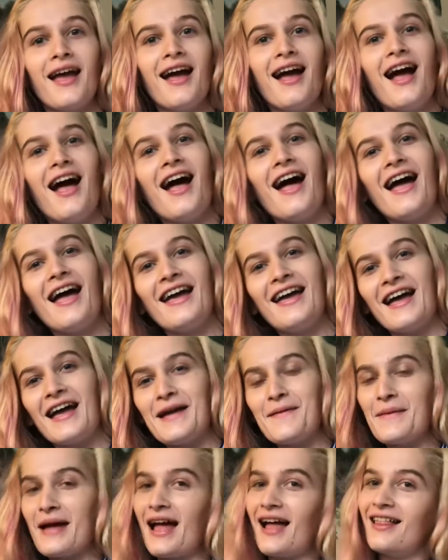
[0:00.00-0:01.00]
Hi, I'm
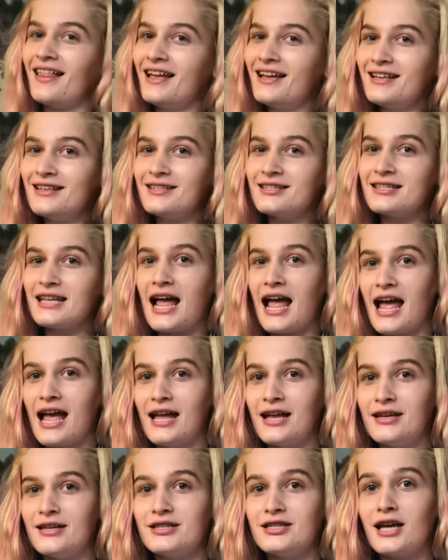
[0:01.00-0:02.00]
Alice,
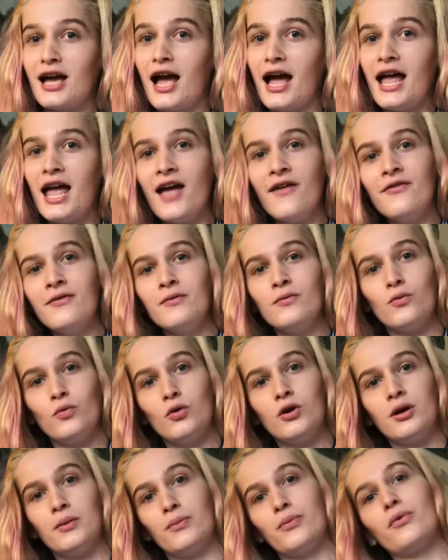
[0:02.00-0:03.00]
and I haven't worn
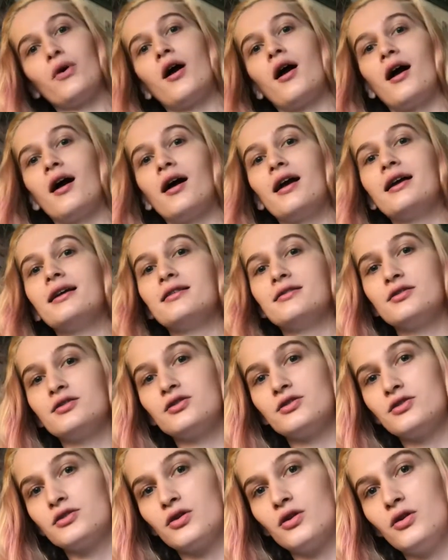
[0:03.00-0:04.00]
a bra in
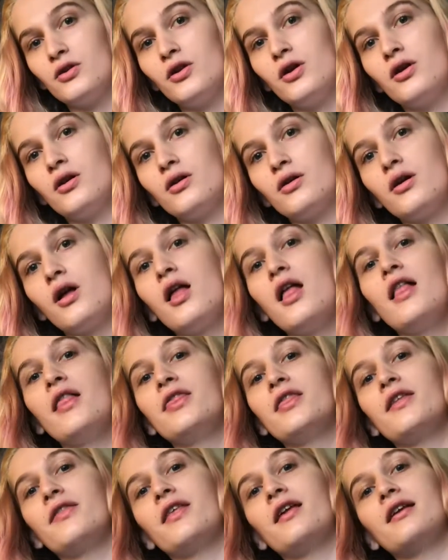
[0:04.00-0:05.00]
so long
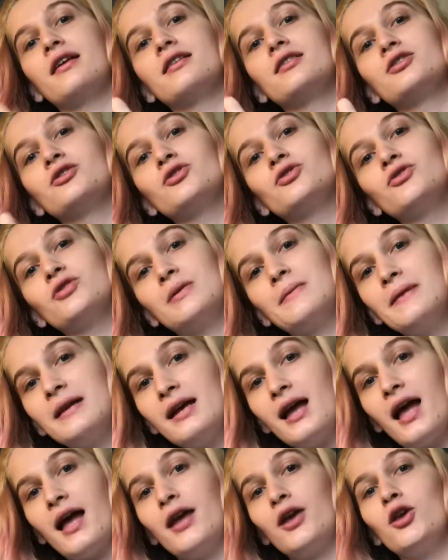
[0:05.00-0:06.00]
that the extremely
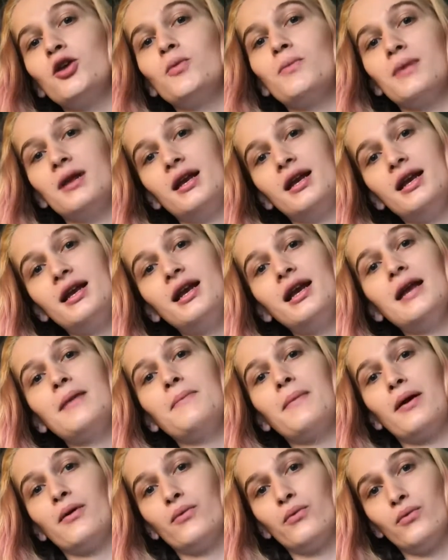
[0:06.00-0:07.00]
high humidity in
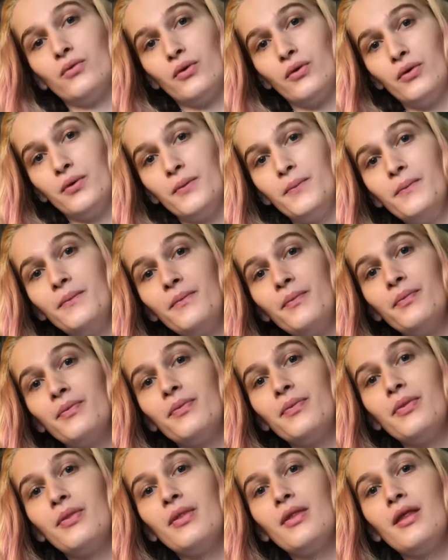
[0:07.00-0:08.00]
my room
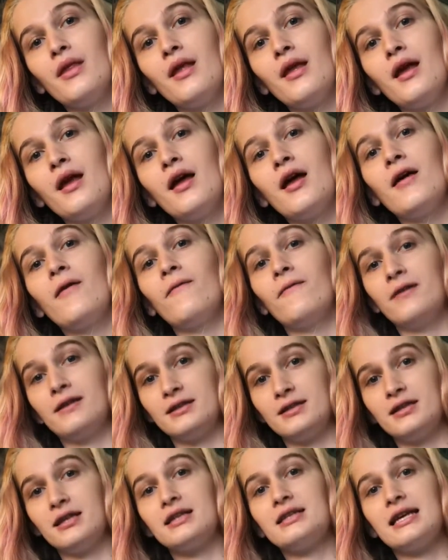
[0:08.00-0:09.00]

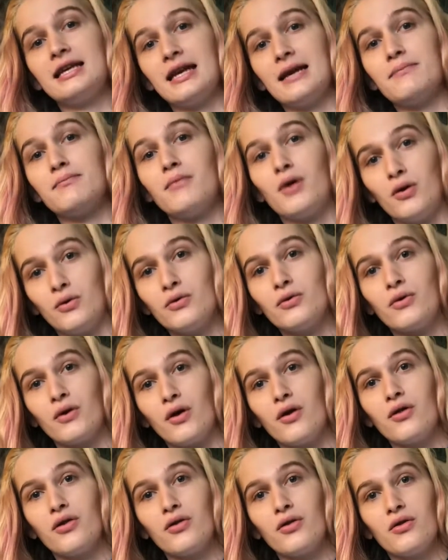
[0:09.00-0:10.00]
facilitated mold
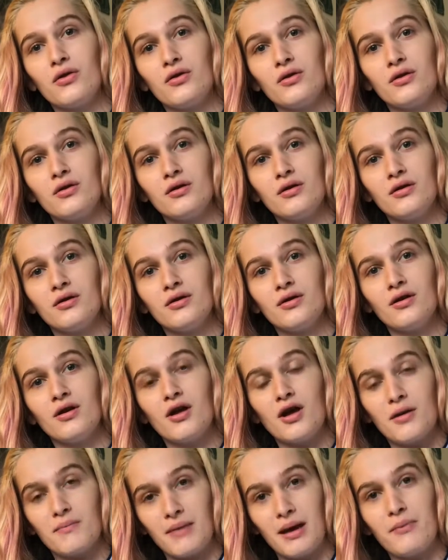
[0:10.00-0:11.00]
growth
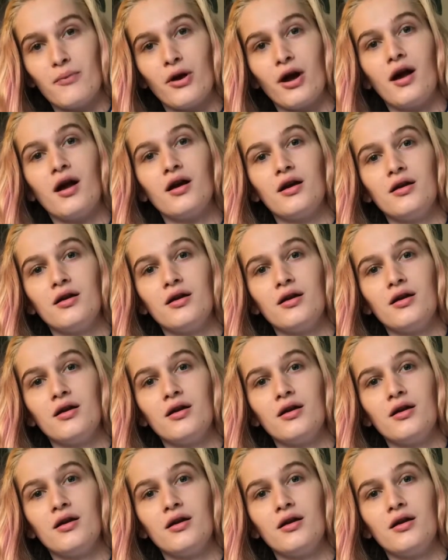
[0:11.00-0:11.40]
on my bra.